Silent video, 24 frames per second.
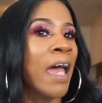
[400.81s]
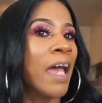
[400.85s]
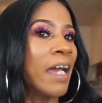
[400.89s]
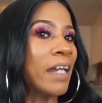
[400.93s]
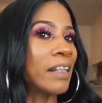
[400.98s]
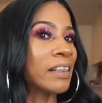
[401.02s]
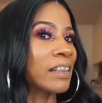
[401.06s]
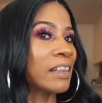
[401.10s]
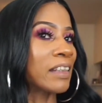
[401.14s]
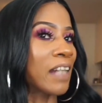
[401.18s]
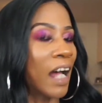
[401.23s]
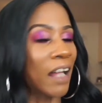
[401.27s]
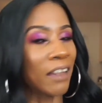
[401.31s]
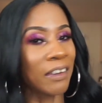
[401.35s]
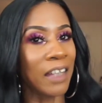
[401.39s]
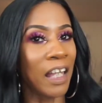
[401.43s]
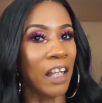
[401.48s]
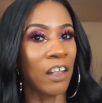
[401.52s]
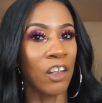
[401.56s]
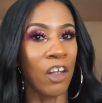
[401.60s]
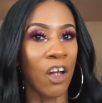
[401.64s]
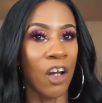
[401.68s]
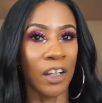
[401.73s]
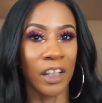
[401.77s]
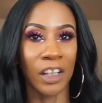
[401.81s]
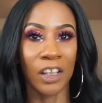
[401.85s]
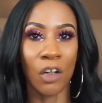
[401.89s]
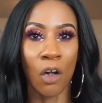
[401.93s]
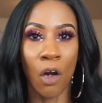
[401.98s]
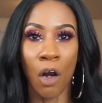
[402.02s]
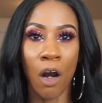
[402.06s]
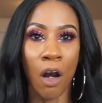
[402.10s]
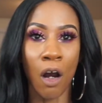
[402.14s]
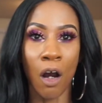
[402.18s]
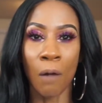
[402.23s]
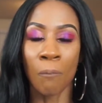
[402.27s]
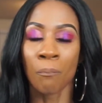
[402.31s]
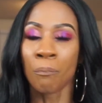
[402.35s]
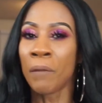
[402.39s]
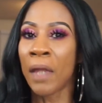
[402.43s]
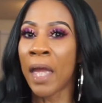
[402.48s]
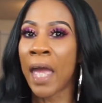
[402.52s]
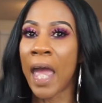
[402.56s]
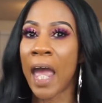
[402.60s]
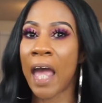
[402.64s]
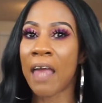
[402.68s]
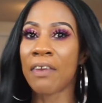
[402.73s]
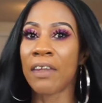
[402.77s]
It's not that long at all.
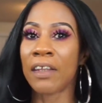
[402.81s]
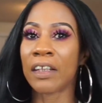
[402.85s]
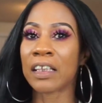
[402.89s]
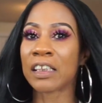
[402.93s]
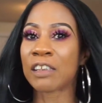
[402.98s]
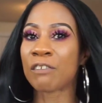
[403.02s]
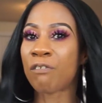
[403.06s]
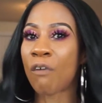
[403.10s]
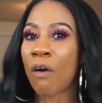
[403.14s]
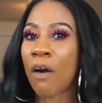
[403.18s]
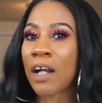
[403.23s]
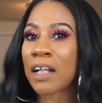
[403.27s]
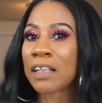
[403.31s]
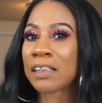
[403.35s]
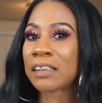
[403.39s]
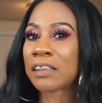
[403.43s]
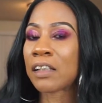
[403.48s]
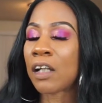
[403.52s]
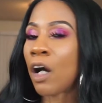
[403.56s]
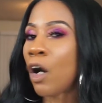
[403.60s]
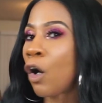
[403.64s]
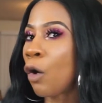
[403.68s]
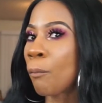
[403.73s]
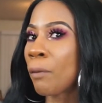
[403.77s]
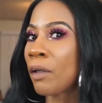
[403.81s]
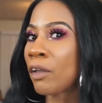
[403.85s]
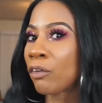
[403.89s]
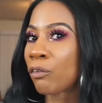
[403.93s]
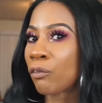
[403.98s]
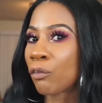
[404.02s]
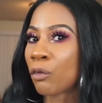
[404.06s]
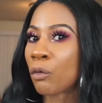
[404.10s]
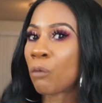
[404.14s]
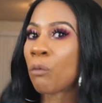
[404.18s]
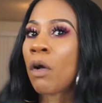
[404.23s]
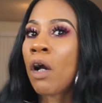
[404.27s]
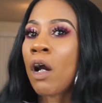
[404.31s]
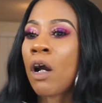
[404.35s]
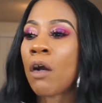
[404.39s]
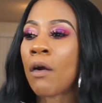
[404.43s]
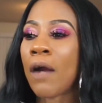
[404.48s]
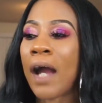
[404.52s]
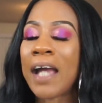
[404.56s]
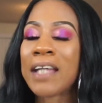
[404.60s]
And then as far as combing through her,